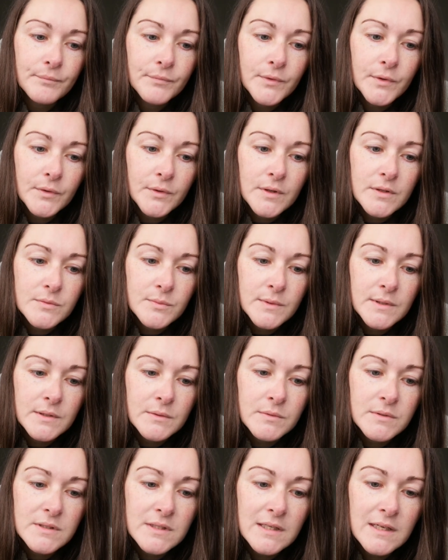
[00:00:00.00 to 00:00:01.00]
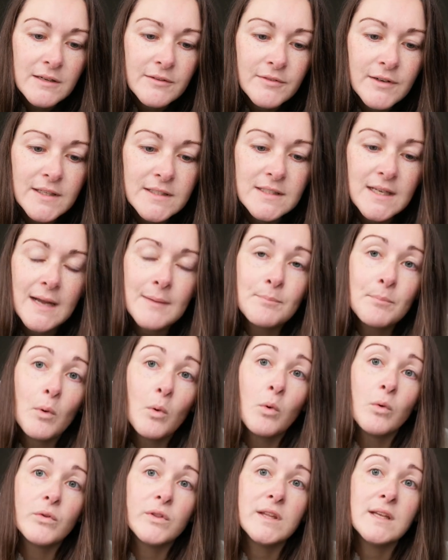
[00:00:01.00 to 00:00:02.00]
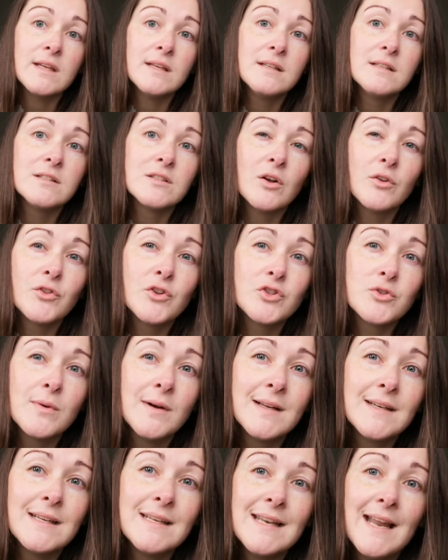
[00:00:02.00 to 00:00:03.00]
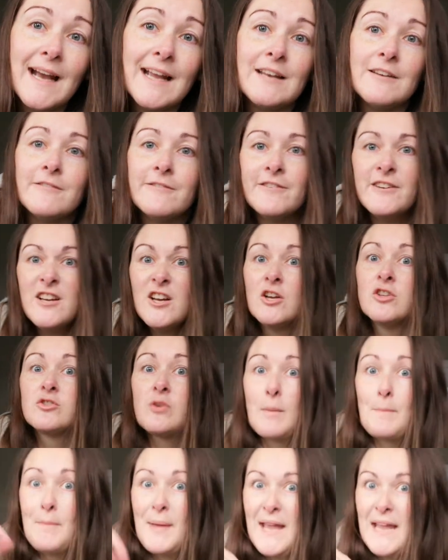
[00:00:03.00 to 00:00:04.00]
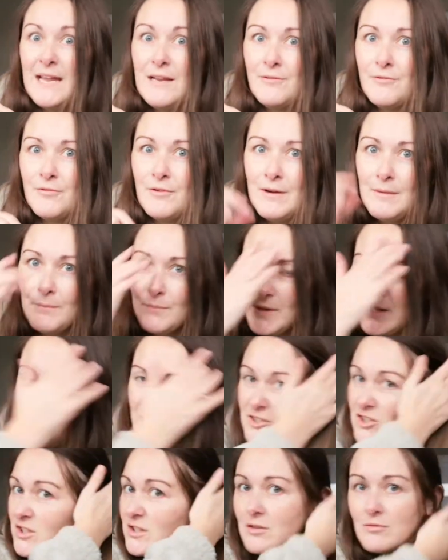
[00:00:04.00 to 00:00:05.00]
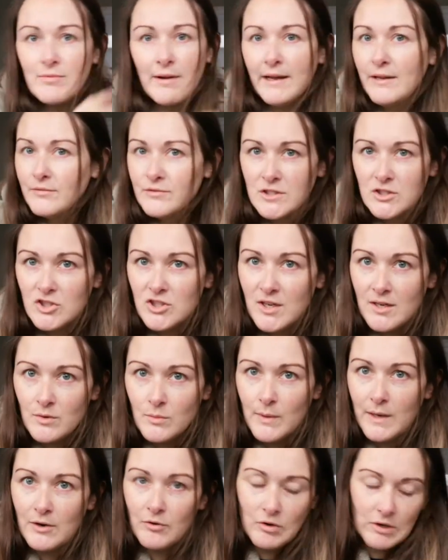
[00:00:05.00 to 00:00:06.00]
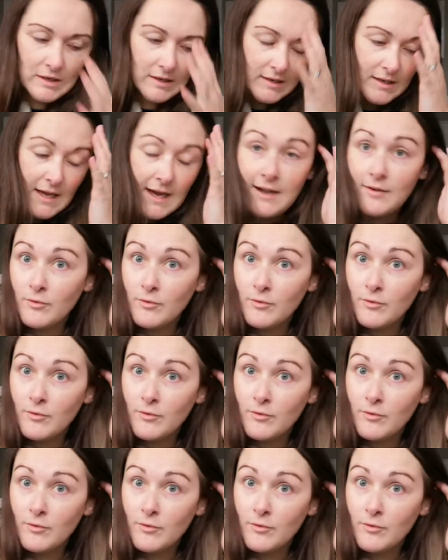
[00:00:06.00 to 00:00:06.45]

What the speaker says: No, that's when it was delivered. I bought these on the 29th, so I paid for them, but they just arrived in January.